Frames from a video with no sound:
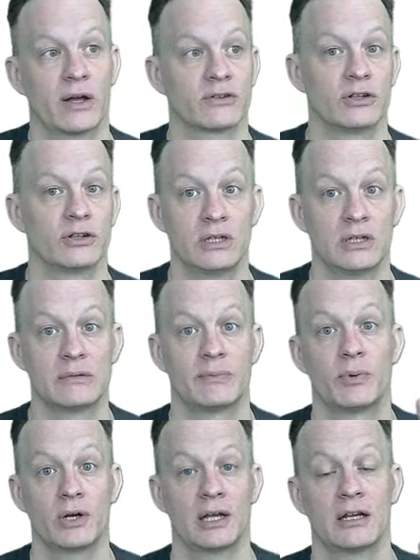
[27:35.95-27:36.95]
So you need to
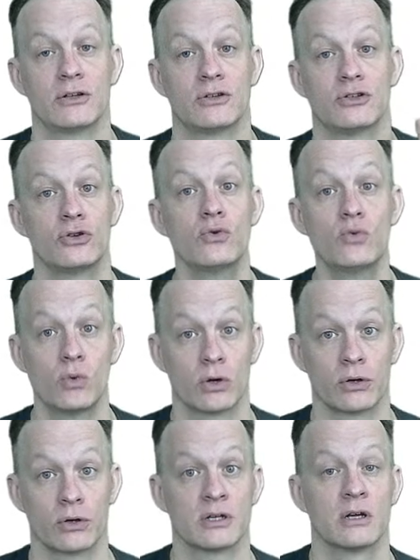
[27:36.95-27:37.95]
put in two
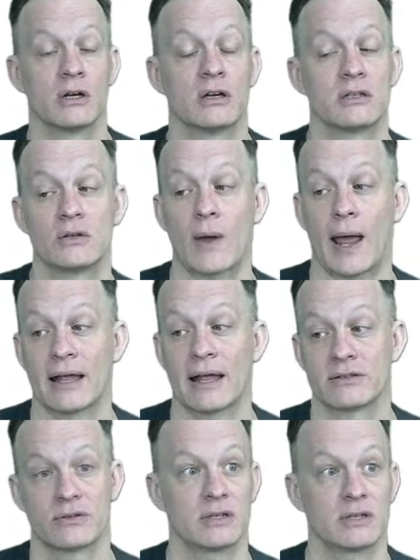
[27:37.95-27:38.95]
words to
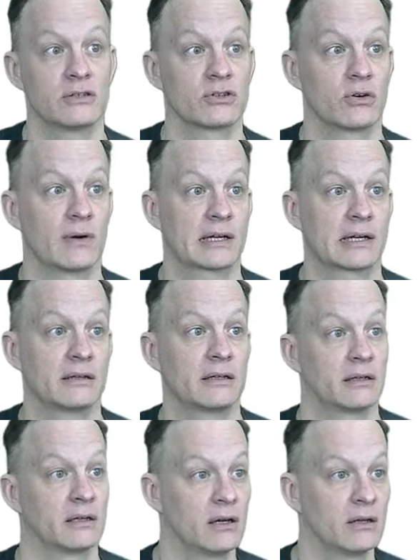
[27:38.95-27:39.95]
answer these correctly.